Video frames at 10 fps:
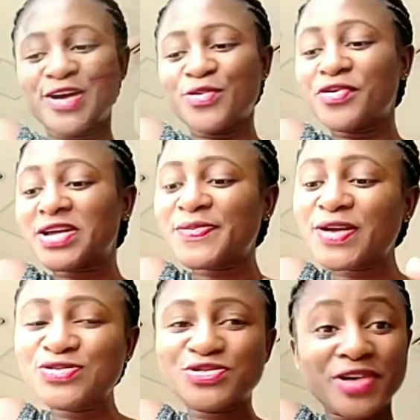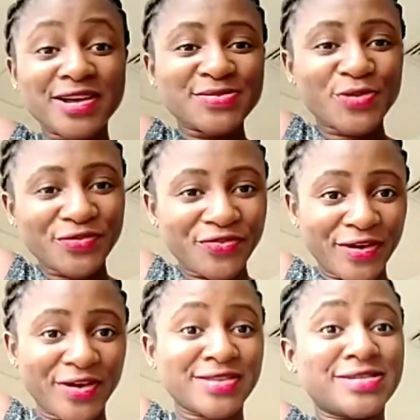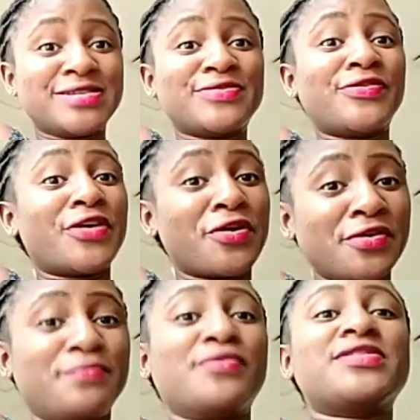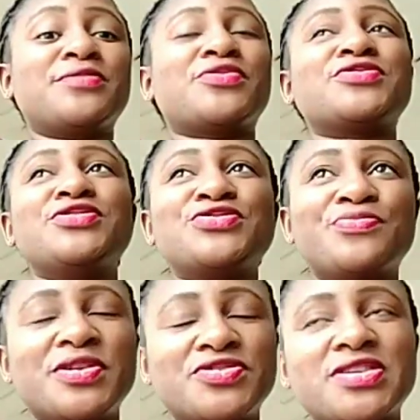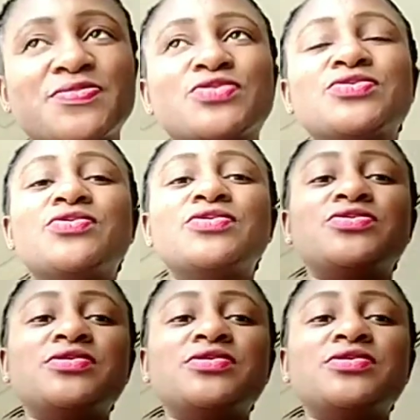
With respect to transport fare, this is very important because you need to pay transport to go to